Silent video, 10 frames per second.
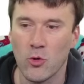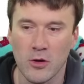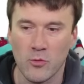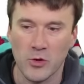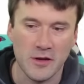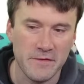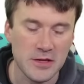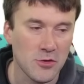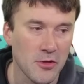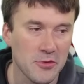Or would it
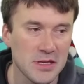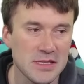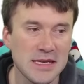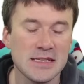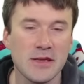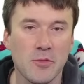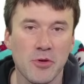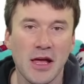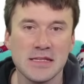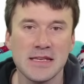affect all three of these things? They would
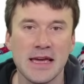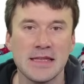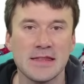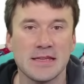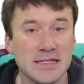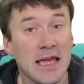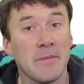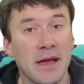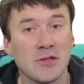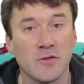probably say the same
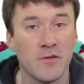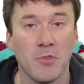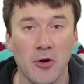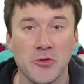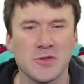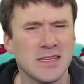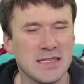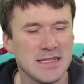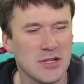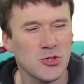answer for both those
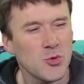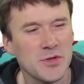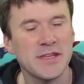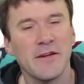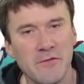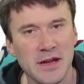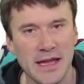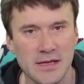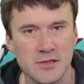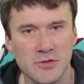things, not two different
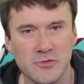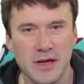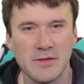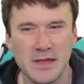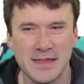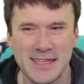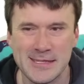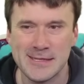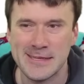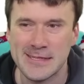answers, right? That,
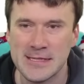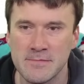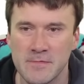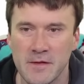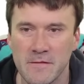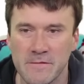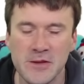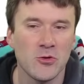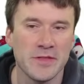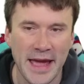that, that doesn't
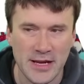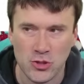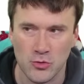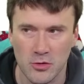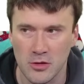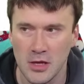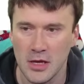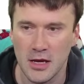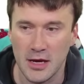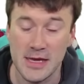feel natural,
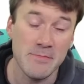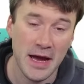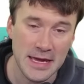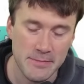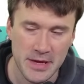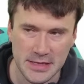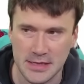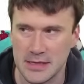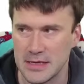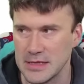uh, in my
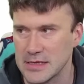opinion, at